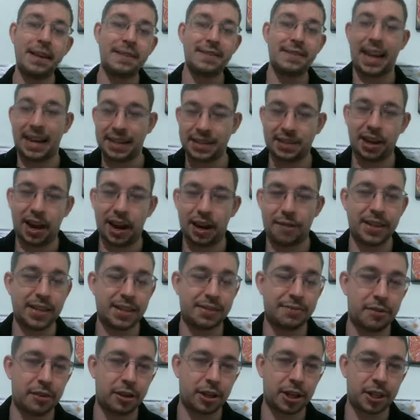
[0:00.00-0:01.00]
That's kind of his
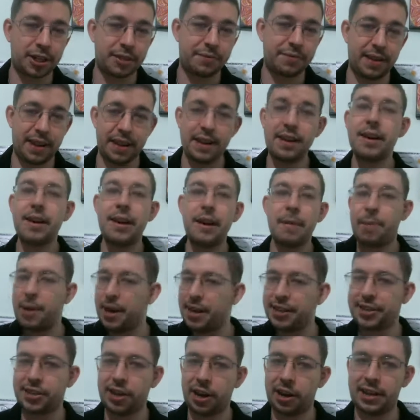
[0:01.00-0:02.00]
philosophy.
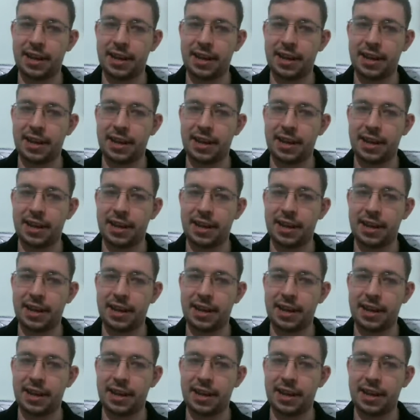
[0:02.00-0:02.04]
But